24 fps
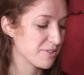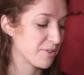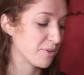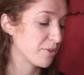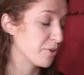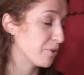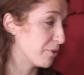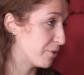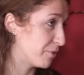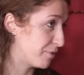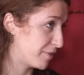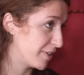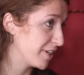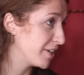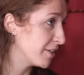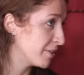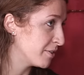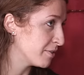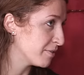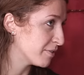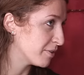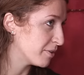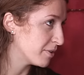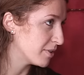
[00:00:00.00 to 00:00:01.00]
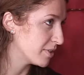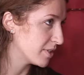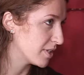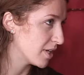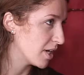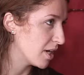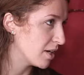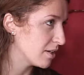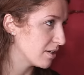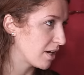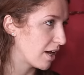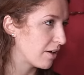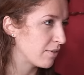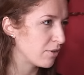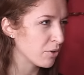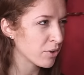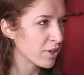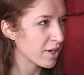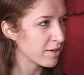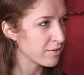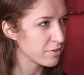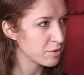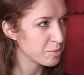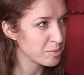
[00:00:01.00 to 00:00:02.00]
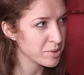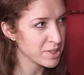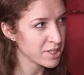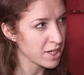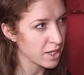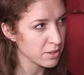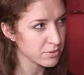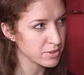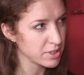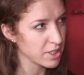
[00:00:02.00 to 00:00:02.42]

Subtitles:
so you're a vegan, of course. How long have you been?